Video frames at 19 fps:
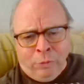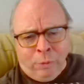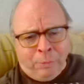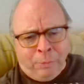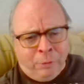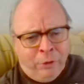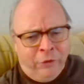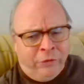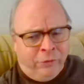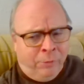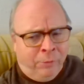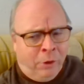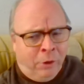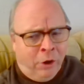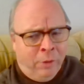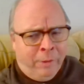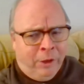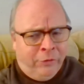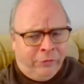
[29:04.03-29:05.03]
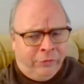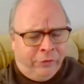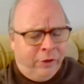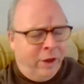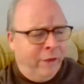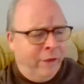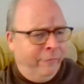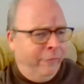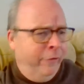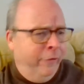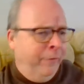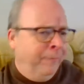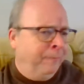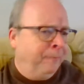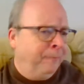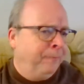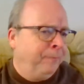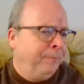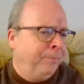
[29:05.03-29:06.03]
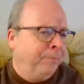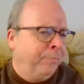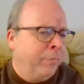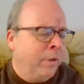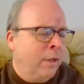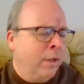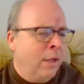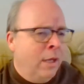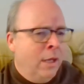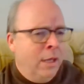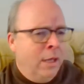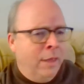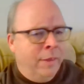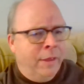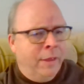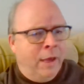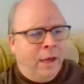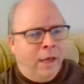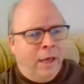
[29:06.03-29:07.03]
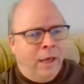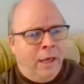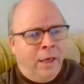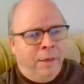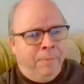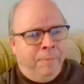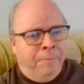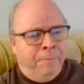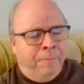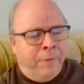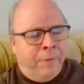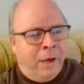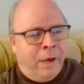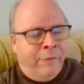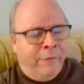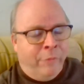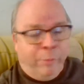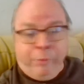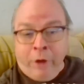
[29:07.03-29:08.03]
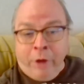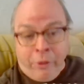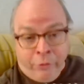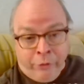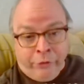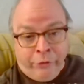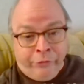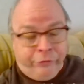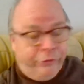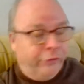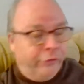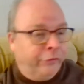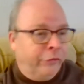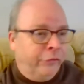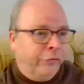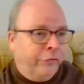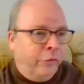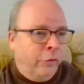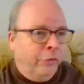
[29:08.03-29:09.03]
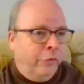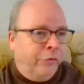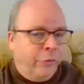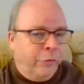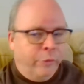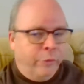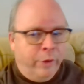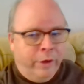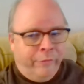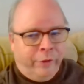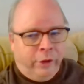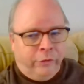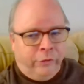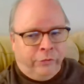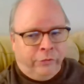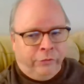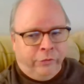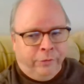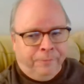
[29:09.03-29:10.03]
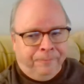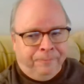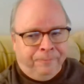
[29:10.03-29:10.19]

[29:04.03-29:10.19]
were pretty smart about stuff. I have a brother and a sister, so there's 3 of us.